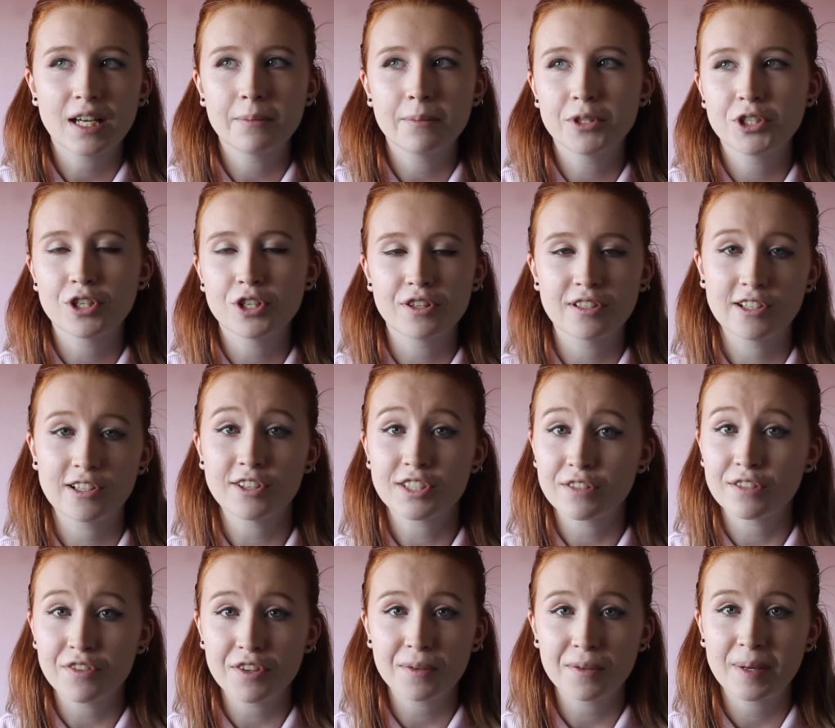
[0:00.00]
I'm sure there's lots
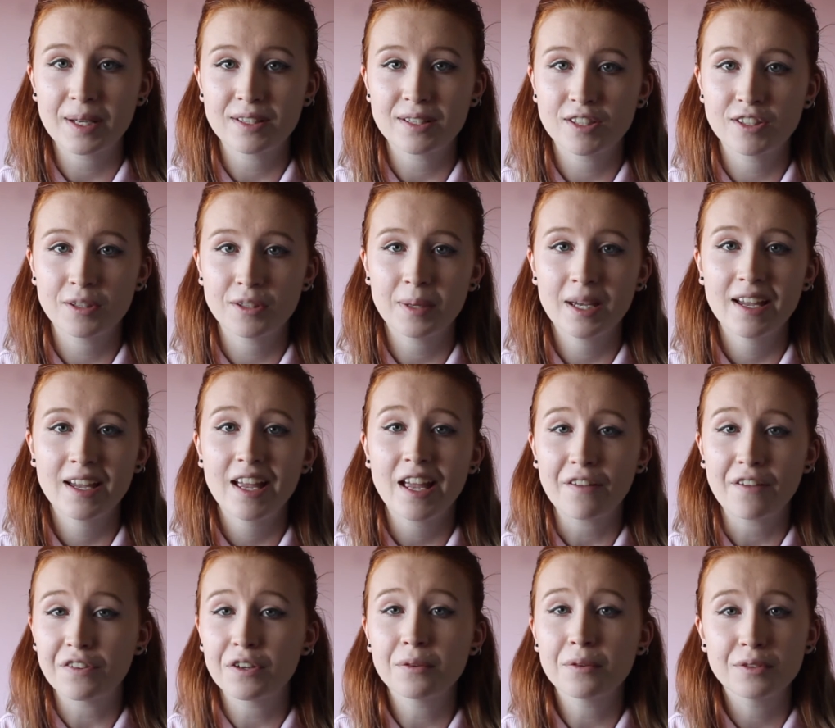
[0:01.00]
of other ways to do it.
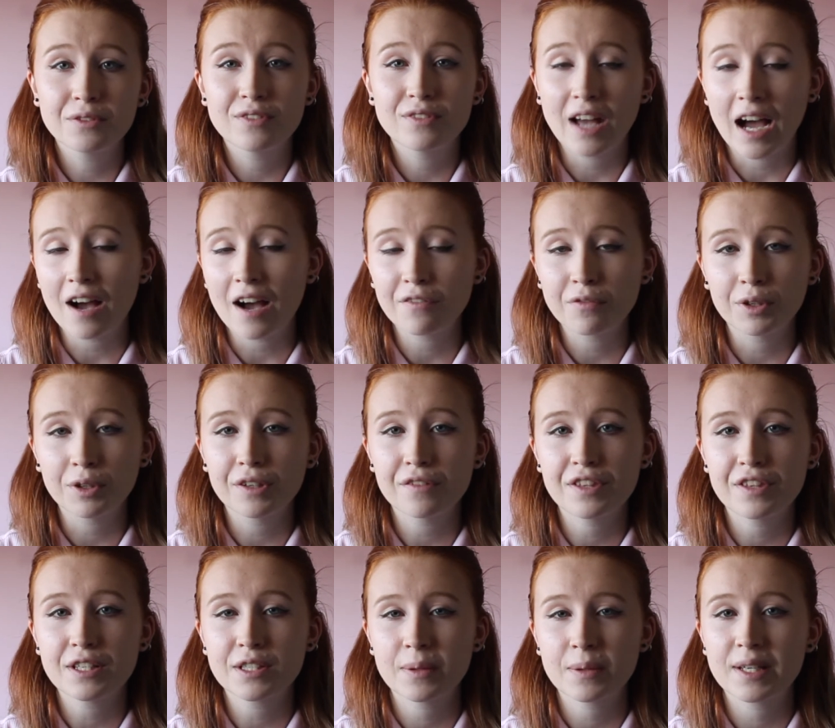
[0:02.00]
If you have one of
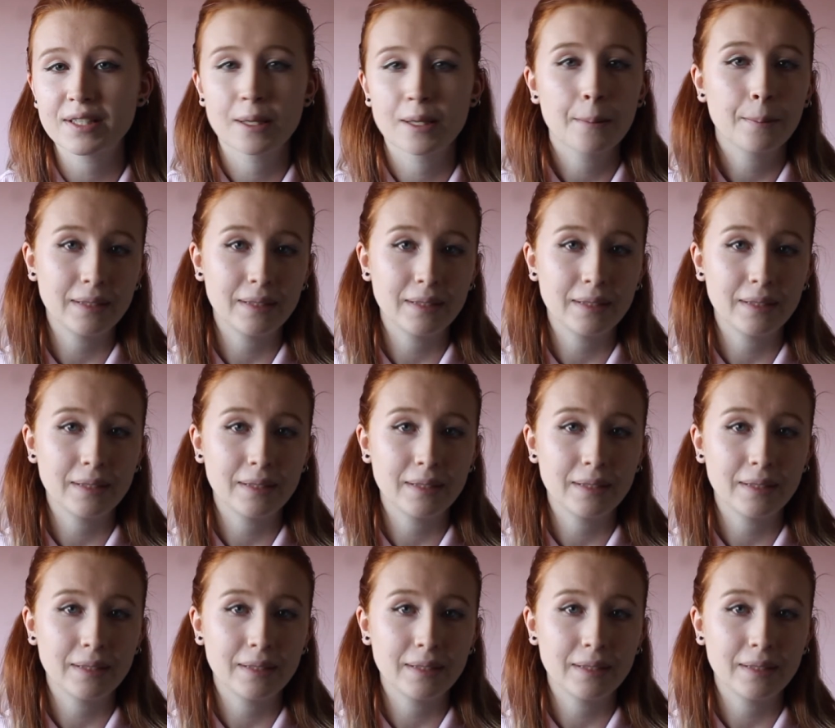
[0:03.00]
these ways,